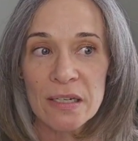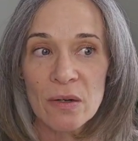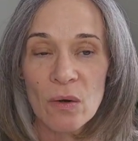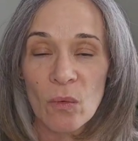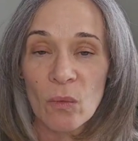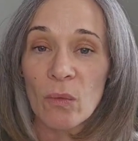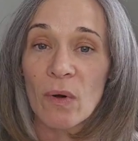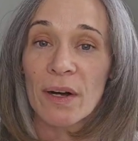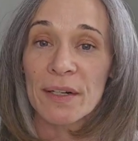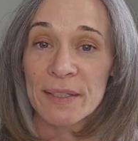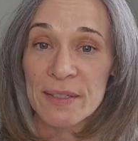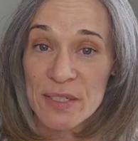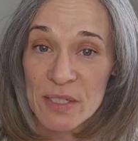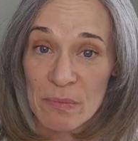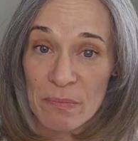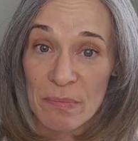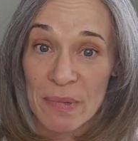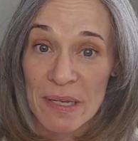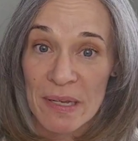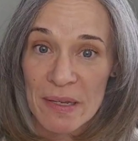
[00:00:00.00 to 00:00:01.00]
wanted to
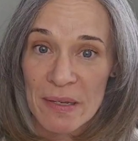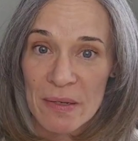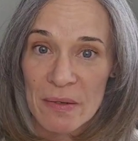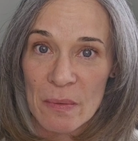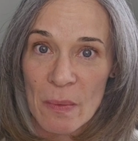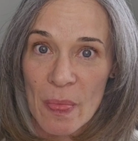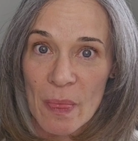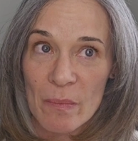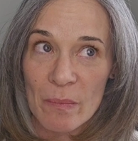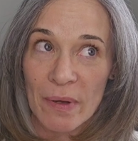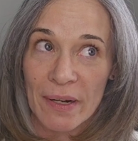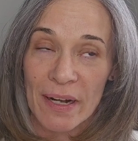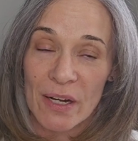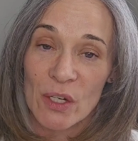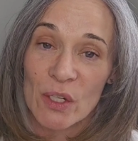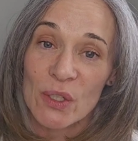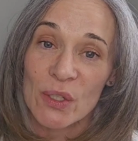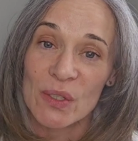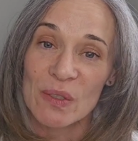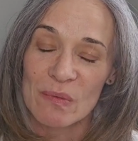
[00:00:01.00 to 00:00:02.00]
be, but I
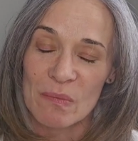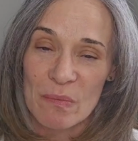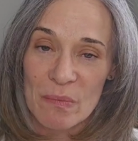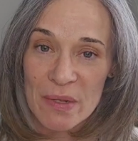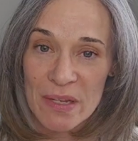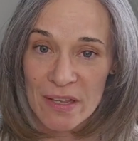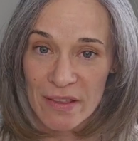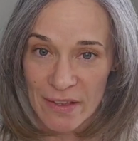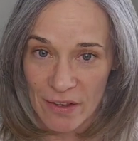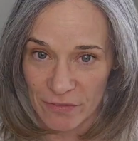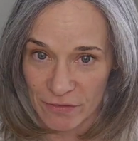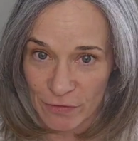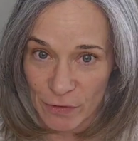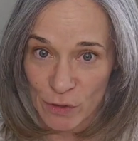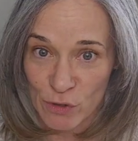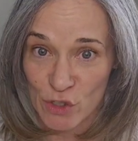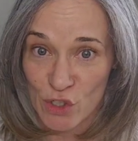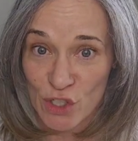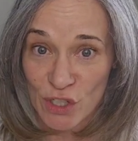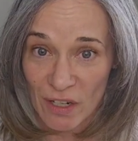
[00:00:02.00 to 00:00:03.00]
couldn't be that
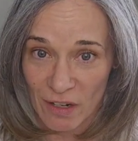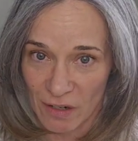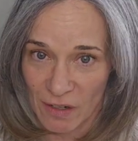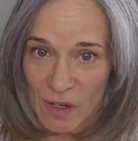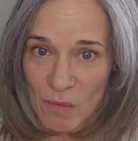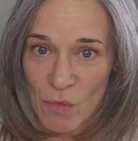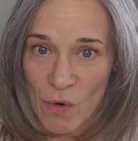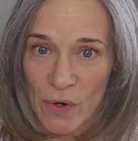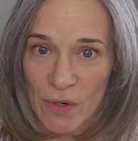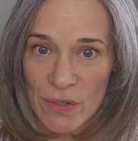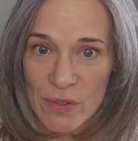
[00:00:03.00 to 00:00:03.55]
version anymore.